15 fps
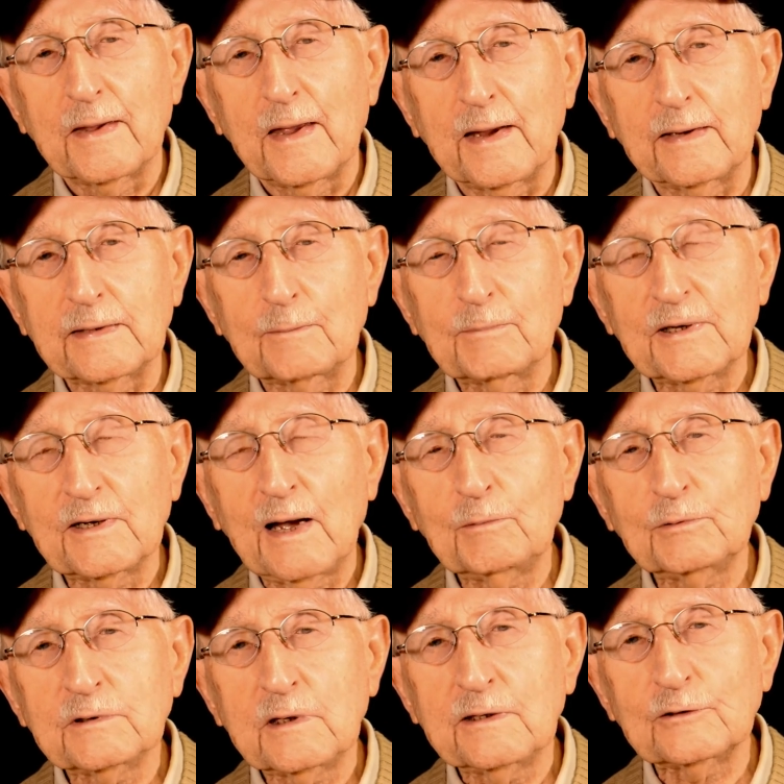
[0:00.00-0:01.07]
and I
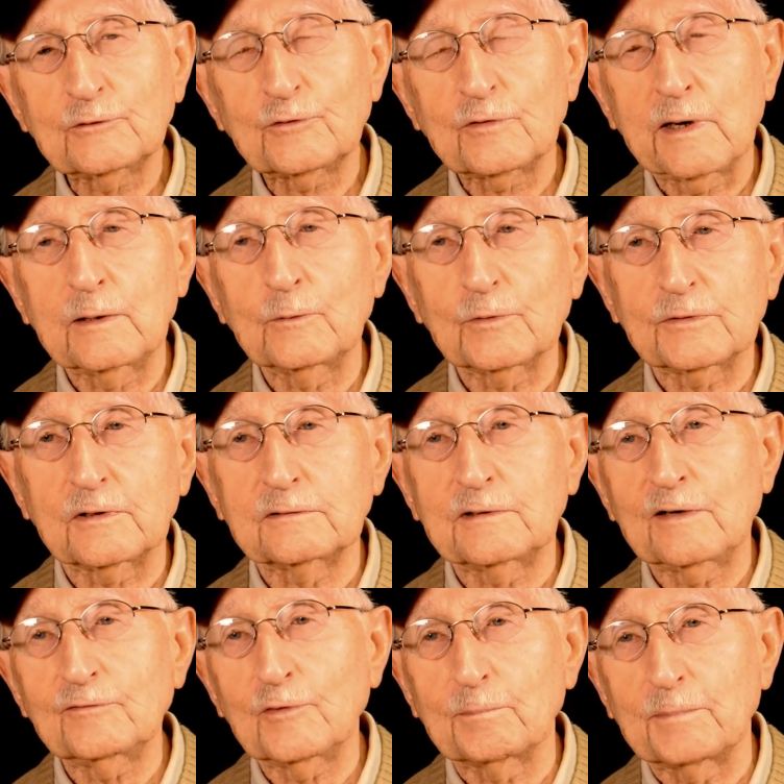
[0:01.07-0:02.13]
was on a train with a
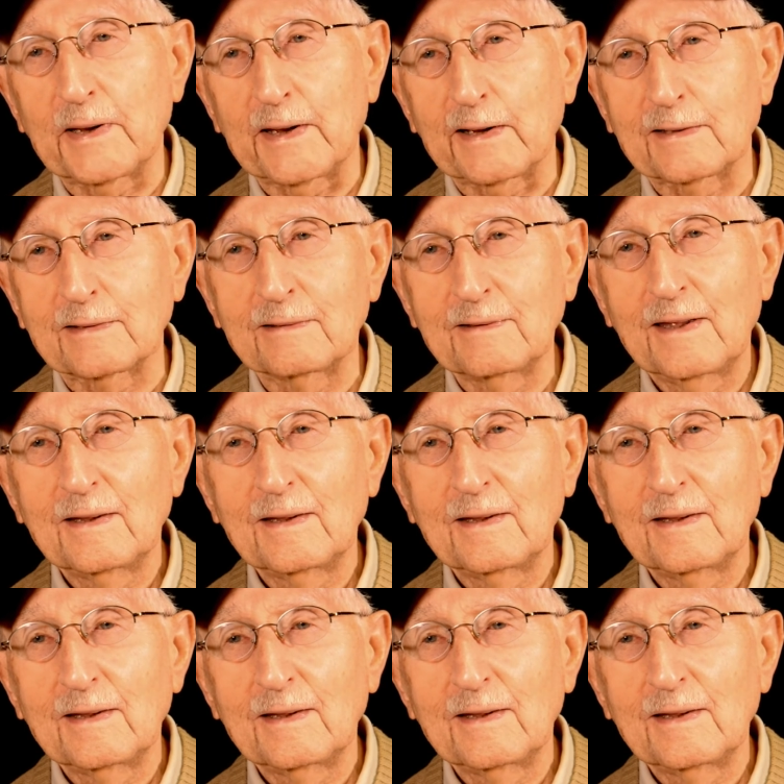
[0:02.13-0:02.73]
duffel bag,